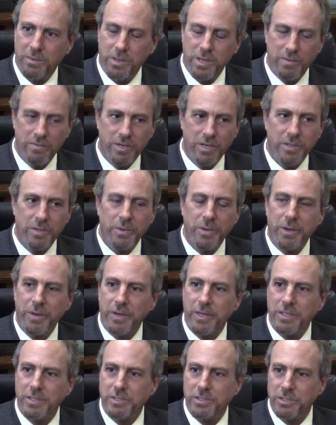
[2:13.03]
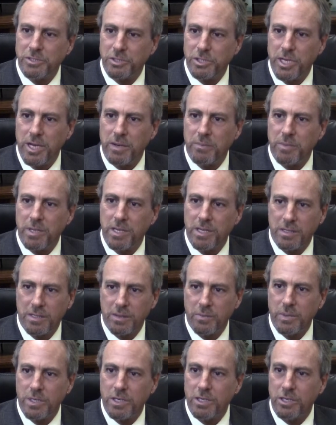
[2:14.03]
We have other areas in Chatham-Kent
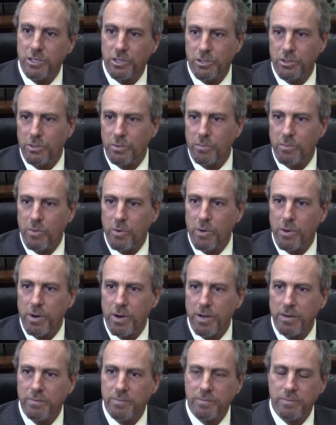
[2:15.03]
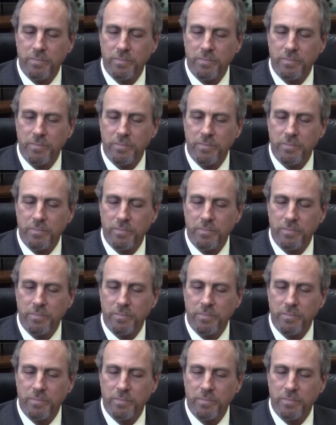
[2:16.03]
that we need to do more of.